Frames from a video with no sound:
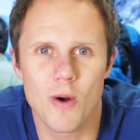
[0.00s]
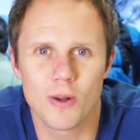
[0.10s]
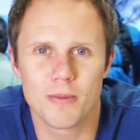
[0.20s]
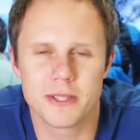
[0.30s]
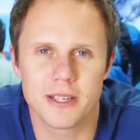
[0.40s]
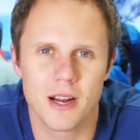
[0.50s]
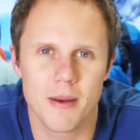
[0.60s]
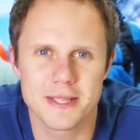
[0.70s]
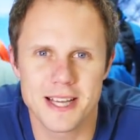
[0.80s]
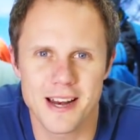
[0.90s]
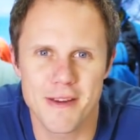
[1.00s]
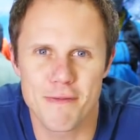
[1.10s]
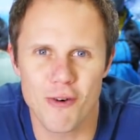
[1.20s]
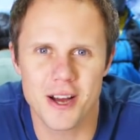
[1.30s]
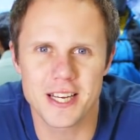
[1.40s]
welcome to the Climbing Daily
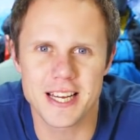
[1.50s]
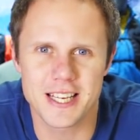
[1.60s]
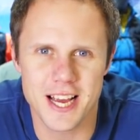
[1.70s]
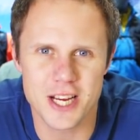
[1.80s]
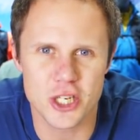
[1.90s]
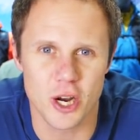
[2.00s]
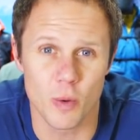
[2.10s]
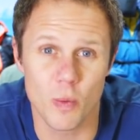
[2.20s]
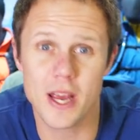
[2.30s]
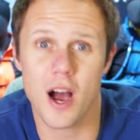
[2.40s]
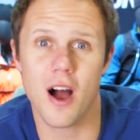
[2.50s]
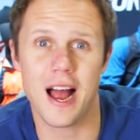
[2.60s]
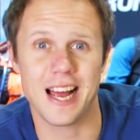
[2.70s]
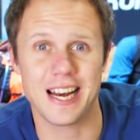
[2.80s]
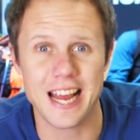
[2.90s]
Friday Gear Show. We are
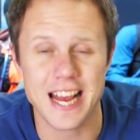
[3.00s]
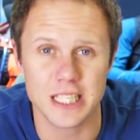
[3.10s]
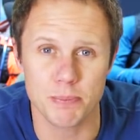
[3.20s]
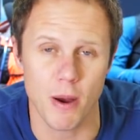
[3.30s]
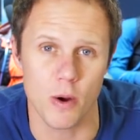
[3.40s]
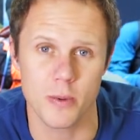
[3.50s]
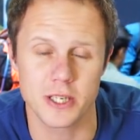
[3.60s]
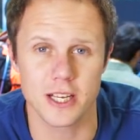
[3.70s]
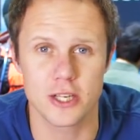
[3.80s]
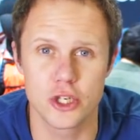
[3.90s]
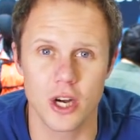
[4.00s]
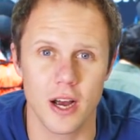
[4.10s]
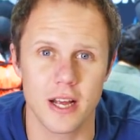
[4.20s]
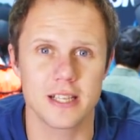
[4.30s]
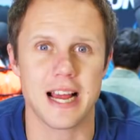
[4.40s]
at ISPO, which is a giant